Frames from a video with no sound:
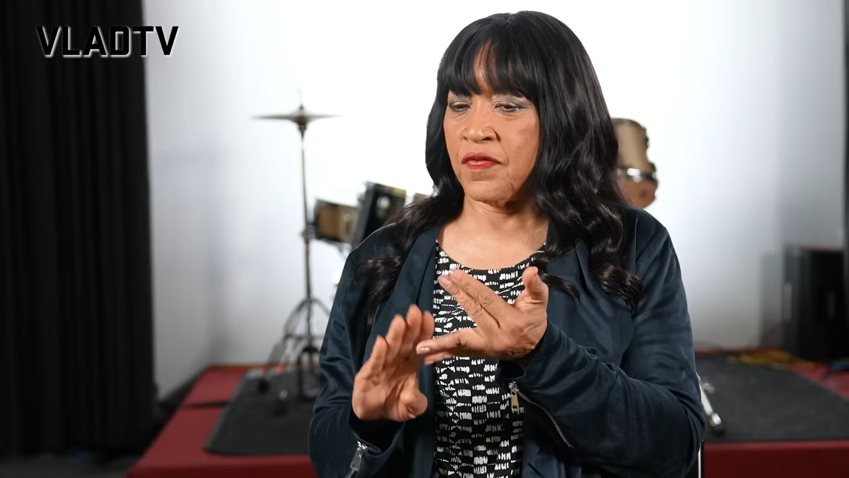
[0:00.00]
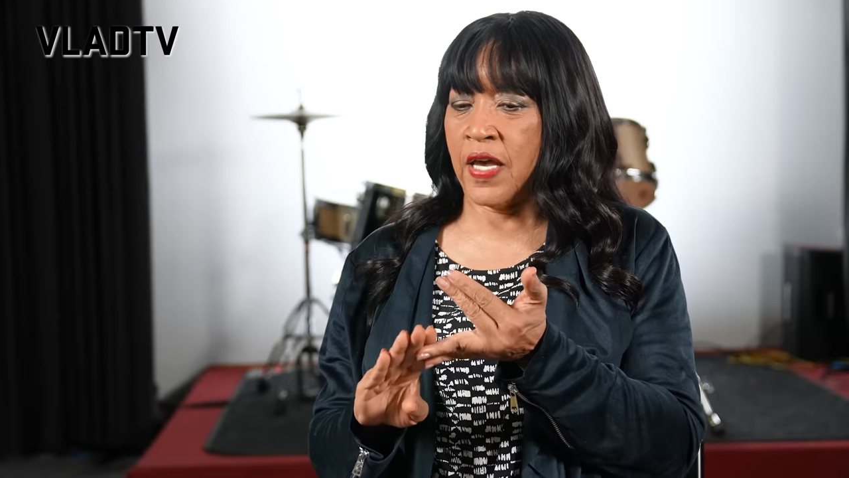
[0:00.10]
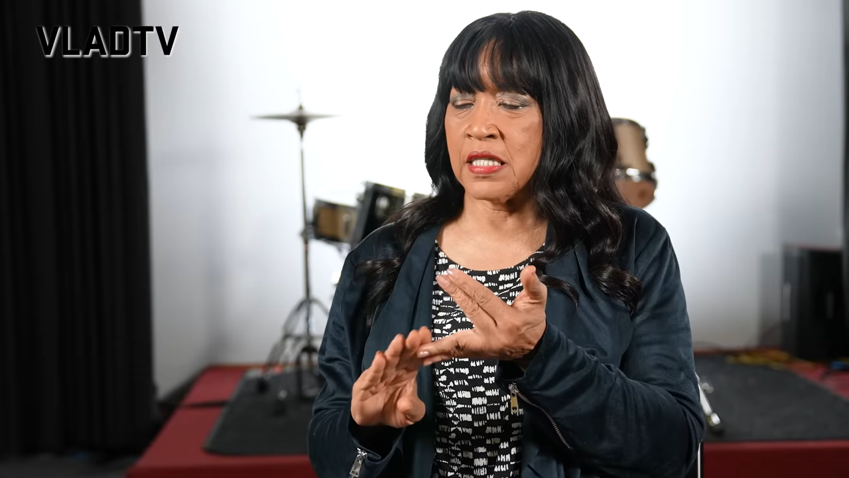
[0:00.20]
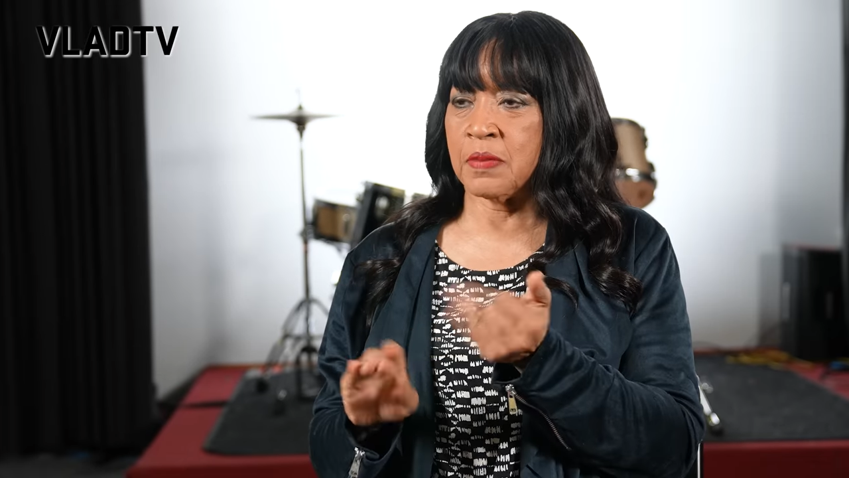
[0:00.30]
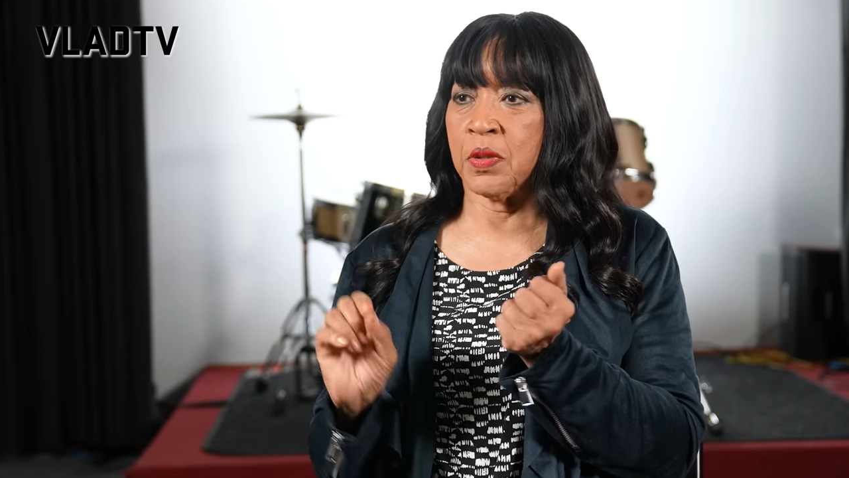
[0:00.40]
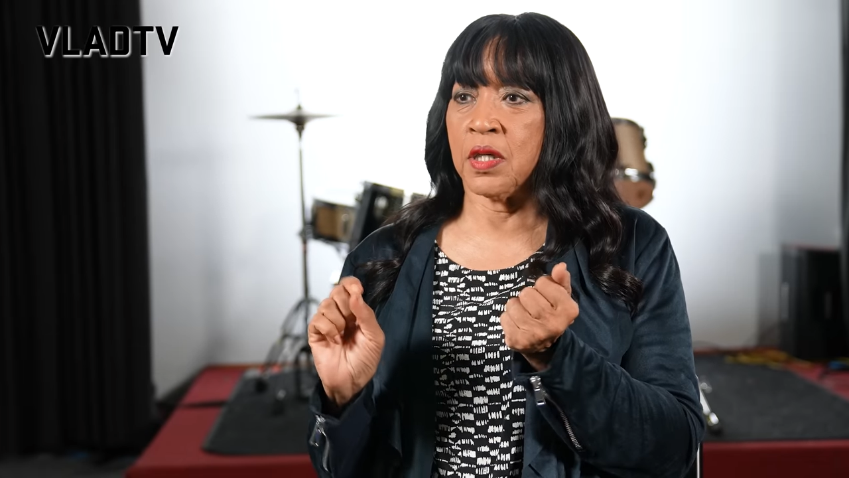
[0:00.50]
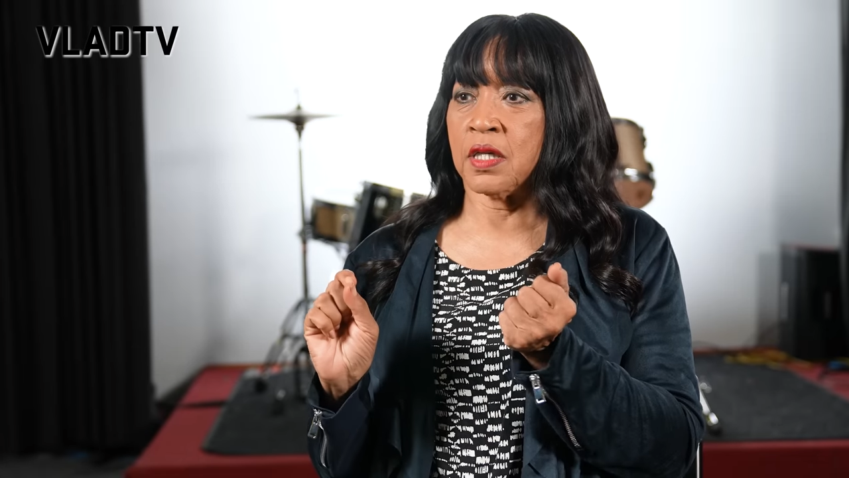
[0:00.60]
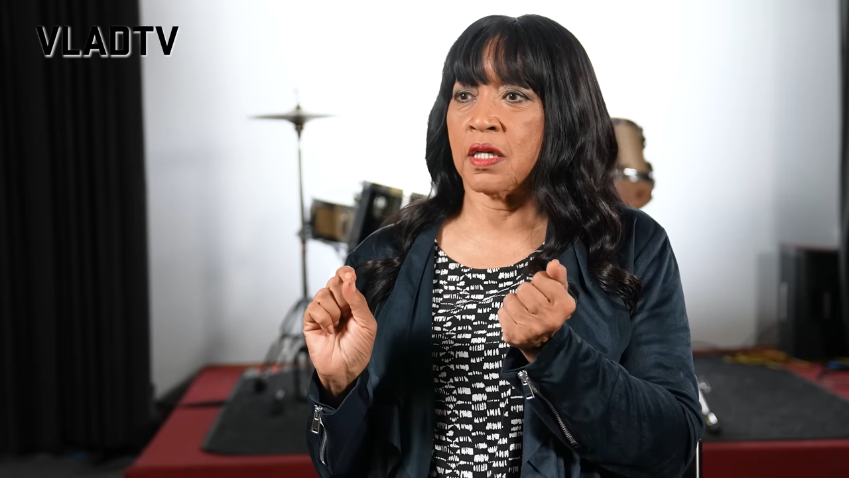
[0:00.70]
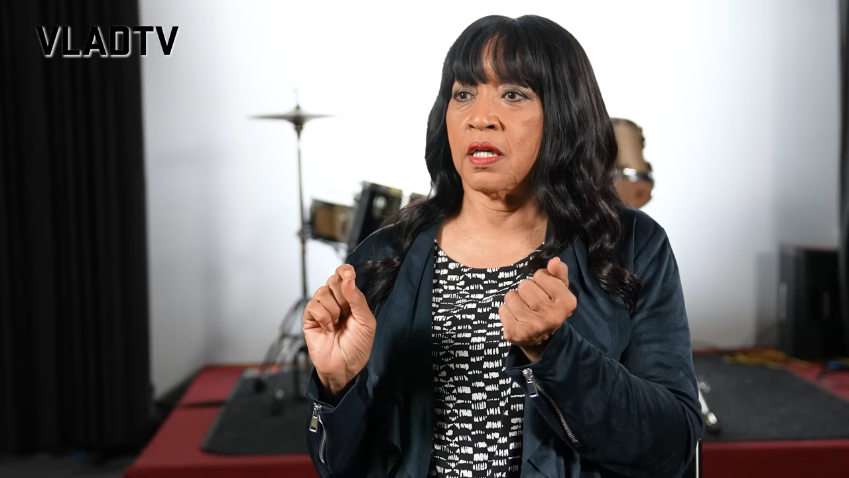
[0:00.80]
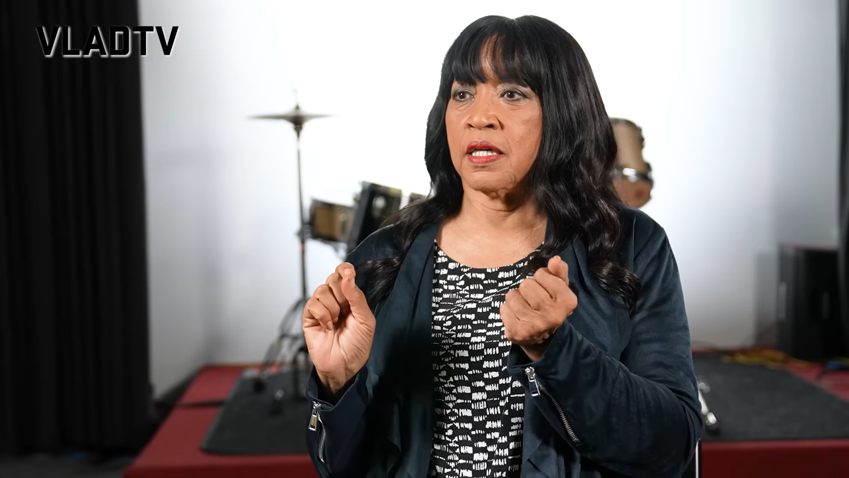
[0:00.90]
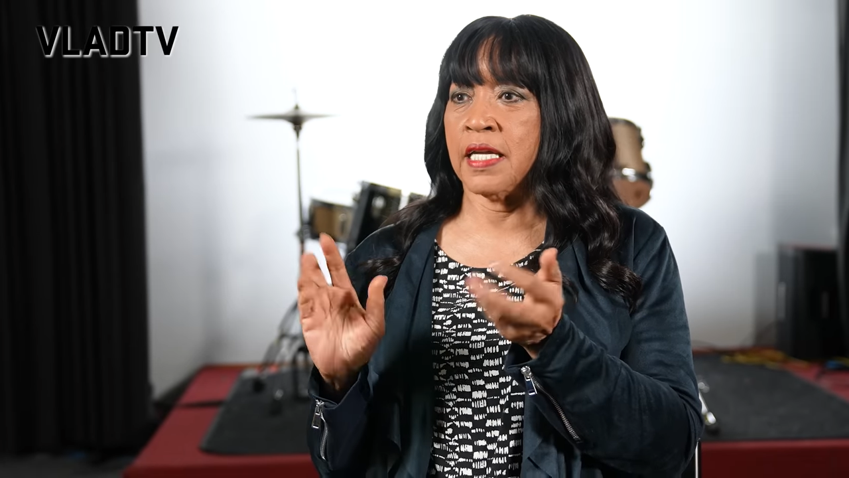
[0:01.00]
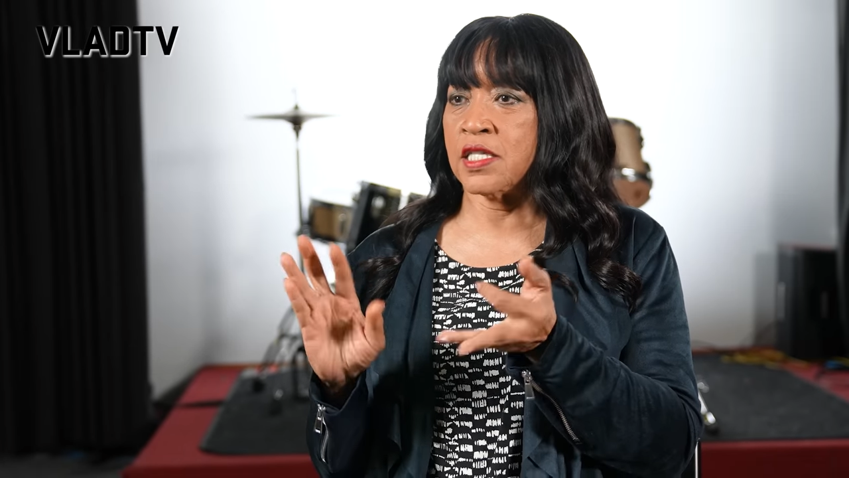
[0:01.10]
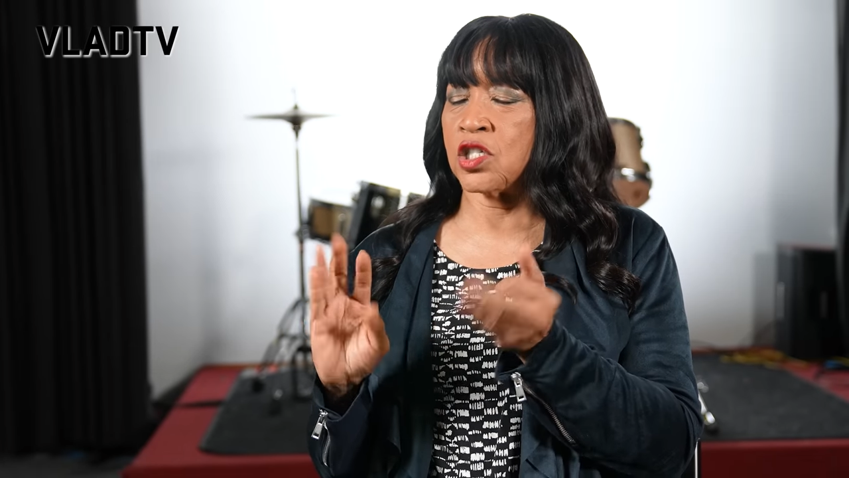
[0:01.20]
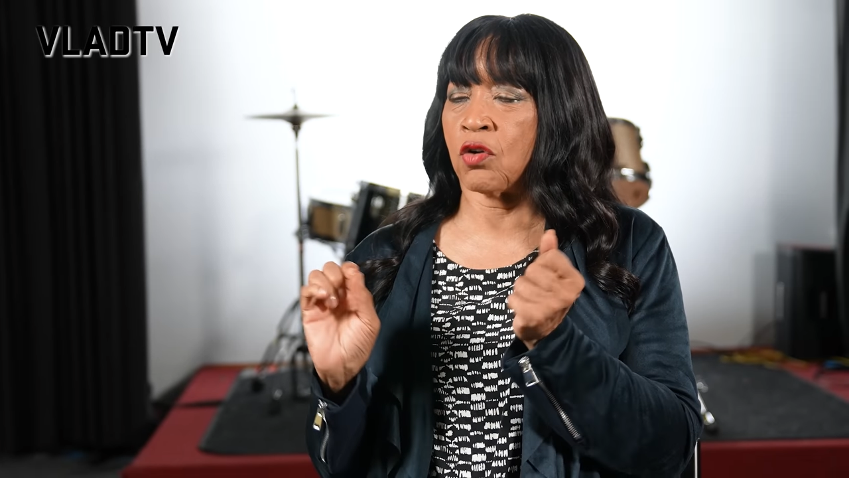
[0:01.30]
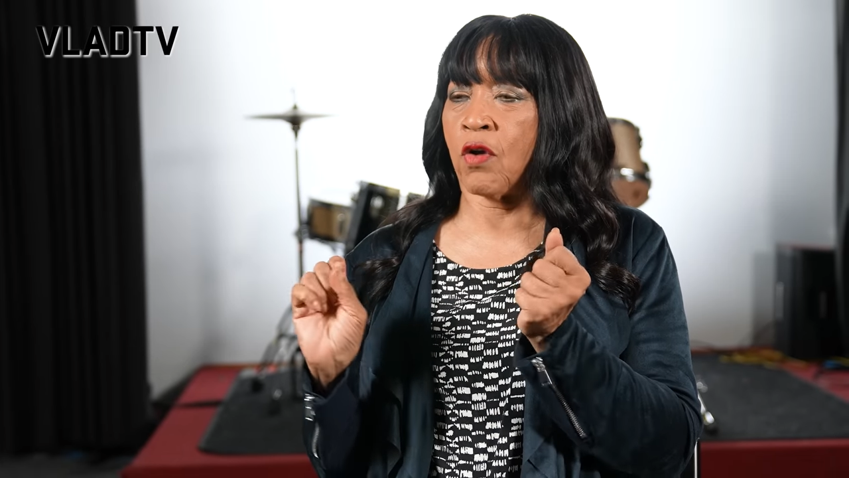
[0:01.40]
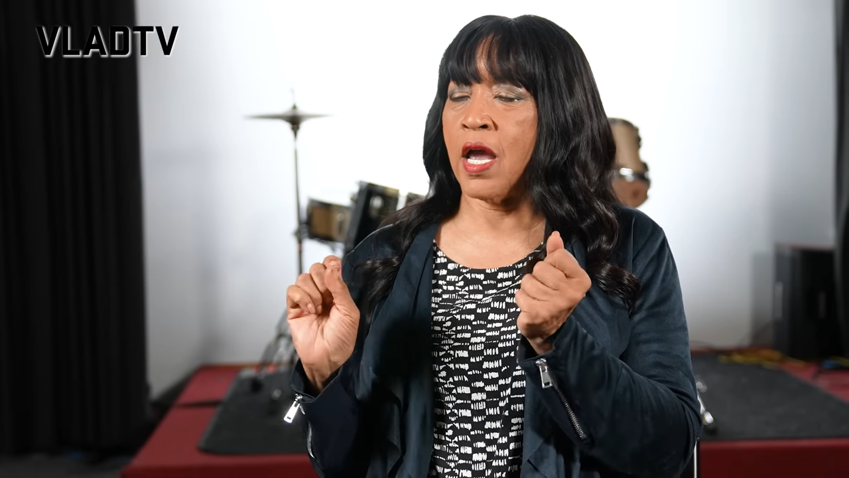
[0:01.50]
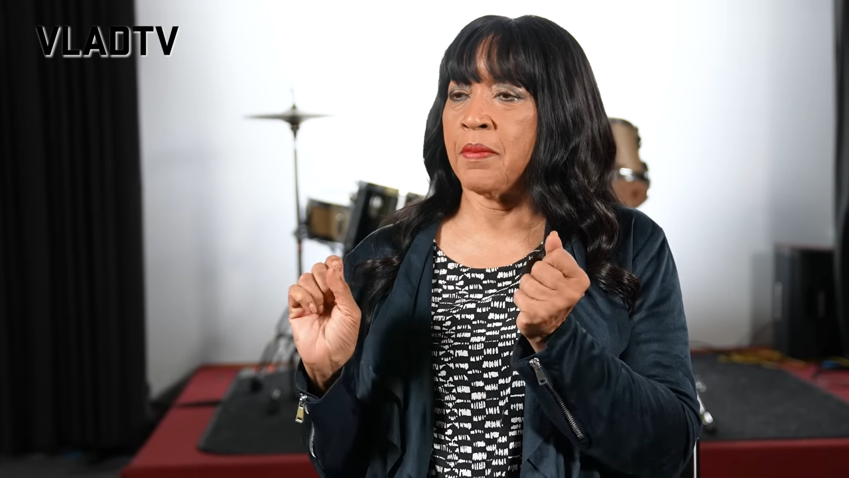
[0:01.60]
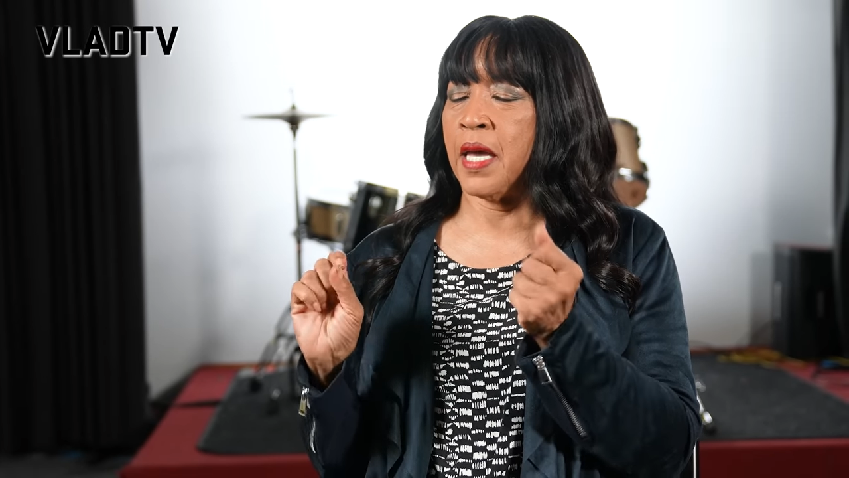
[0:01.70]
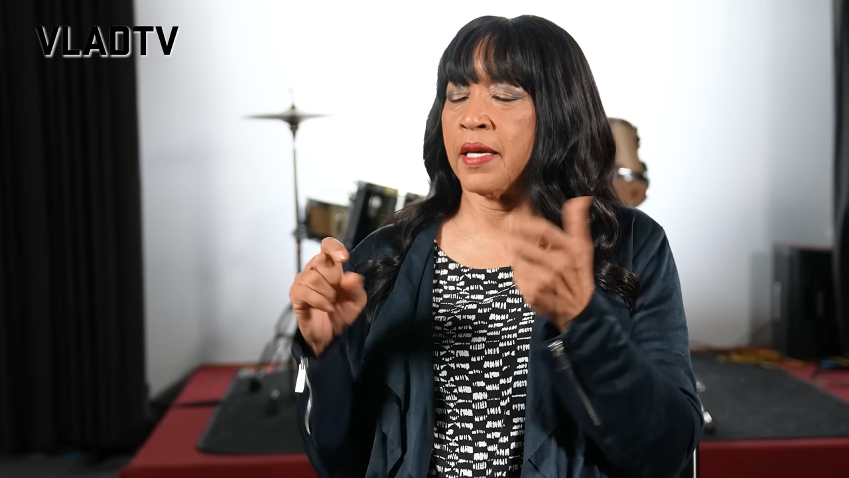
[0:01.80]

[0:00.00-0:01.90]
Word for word: Facebook, uh, Instagram.